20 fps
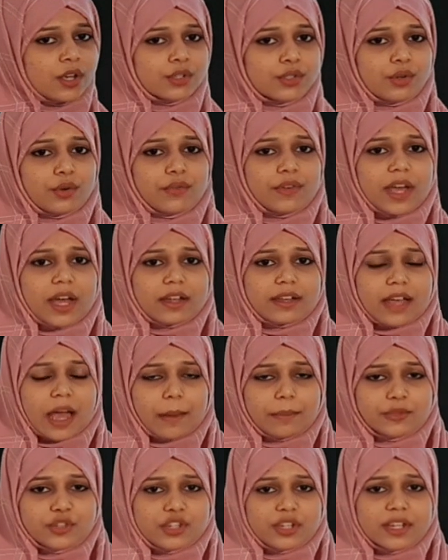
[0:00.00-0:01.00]
So we are
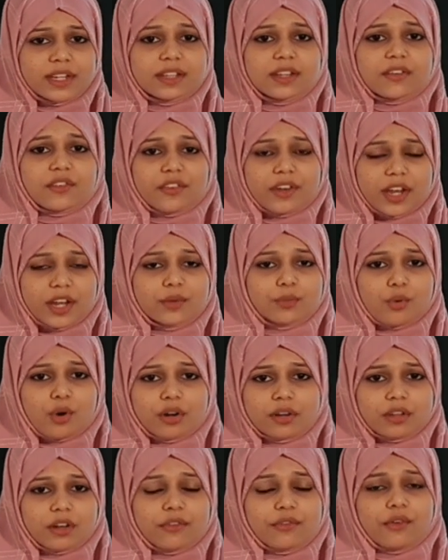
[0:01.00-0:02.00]
capturing the
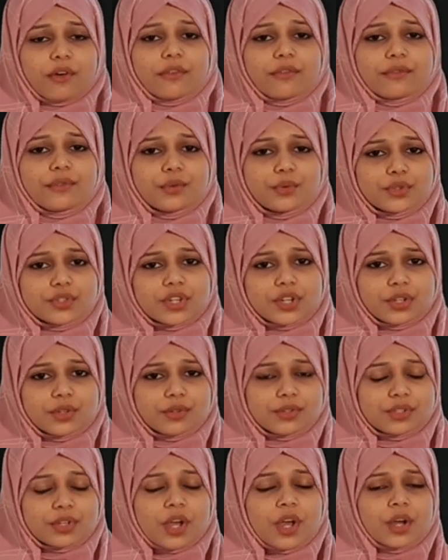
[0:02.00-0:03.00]
rainwater for future
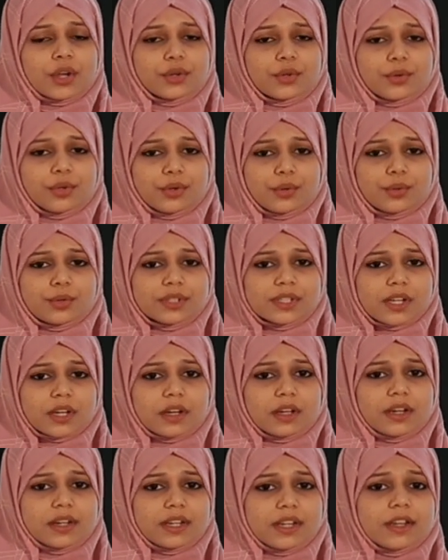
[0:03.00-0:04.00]
use, to use
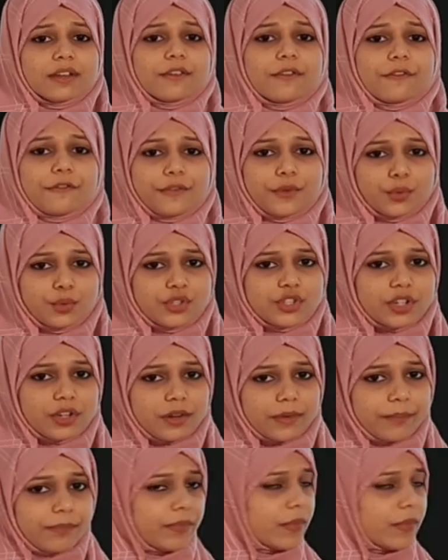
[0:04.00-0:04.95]
it in future,